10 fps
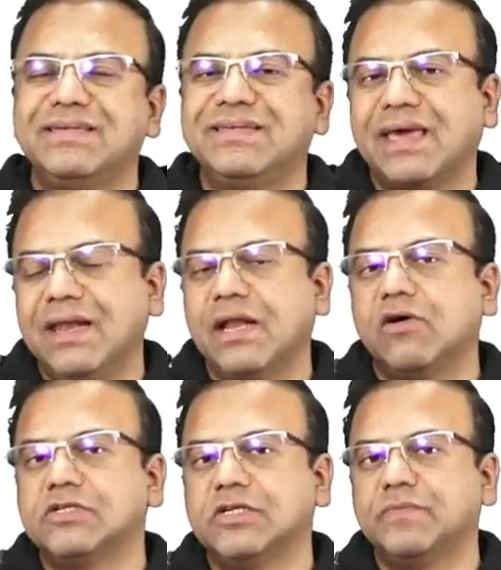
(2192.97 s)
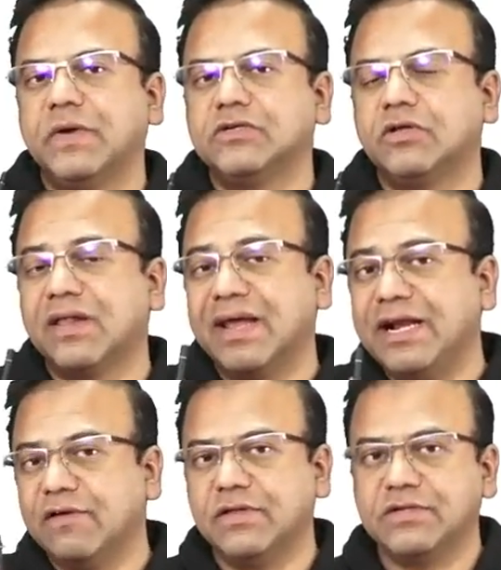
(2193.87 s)
second intercostal space on the
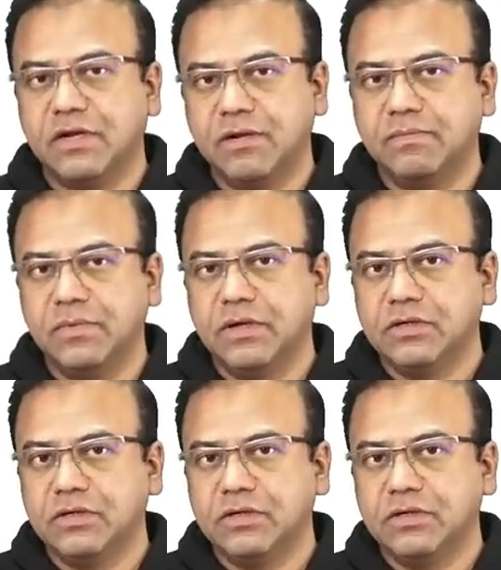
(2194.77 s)
right of the sternum.